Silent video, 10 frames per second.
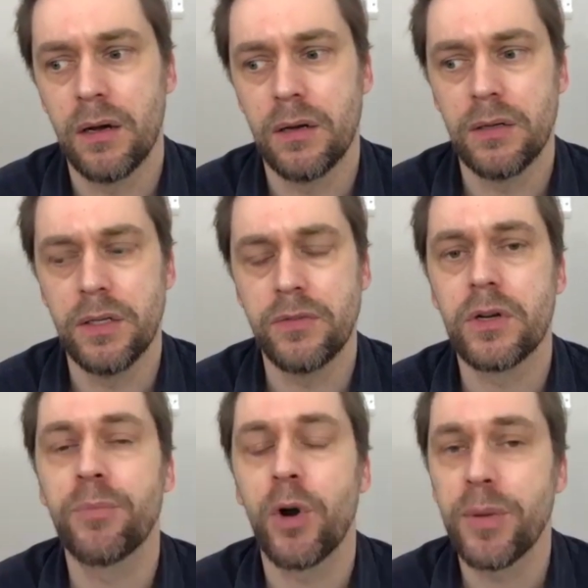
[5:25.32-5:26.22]

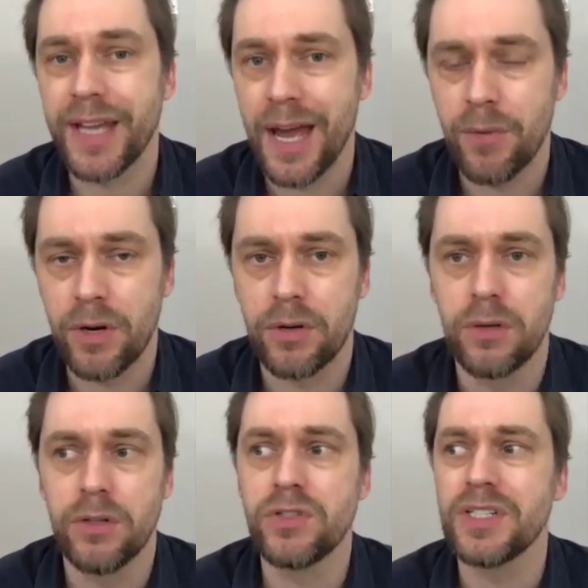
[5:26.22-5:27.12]
a proper camera crew.
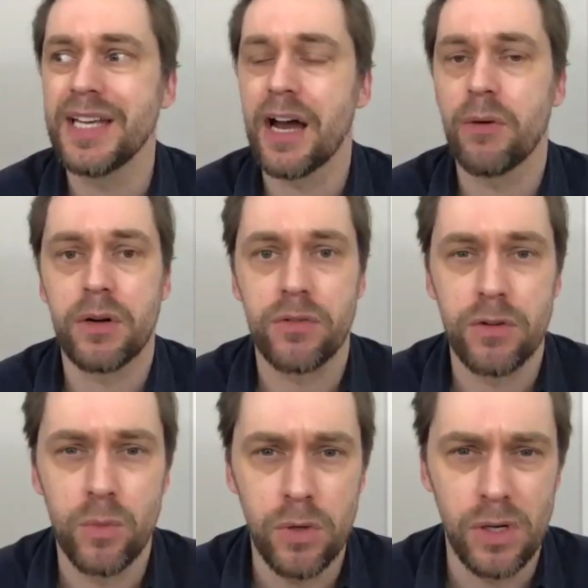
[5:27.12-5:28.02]
You see how a crew
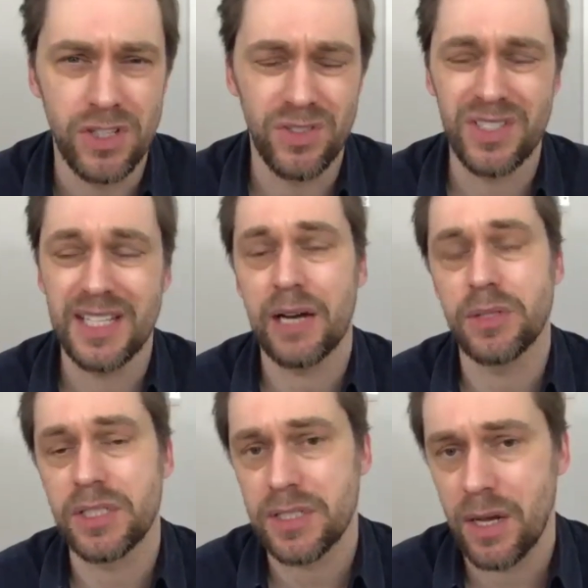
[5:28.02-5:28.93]
works. You see how a
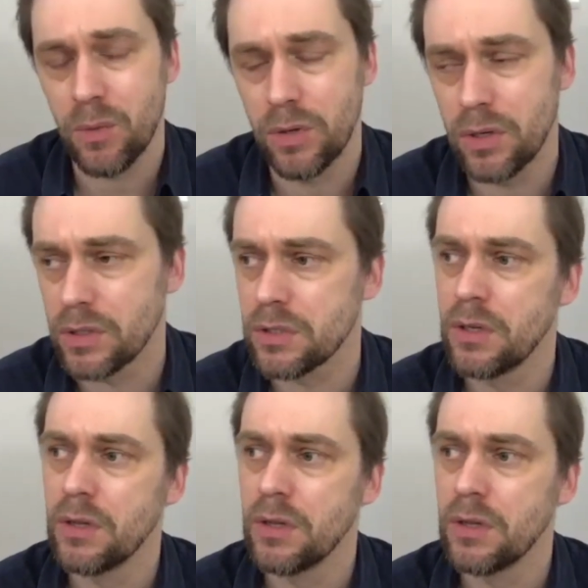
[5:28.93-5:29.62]
set works.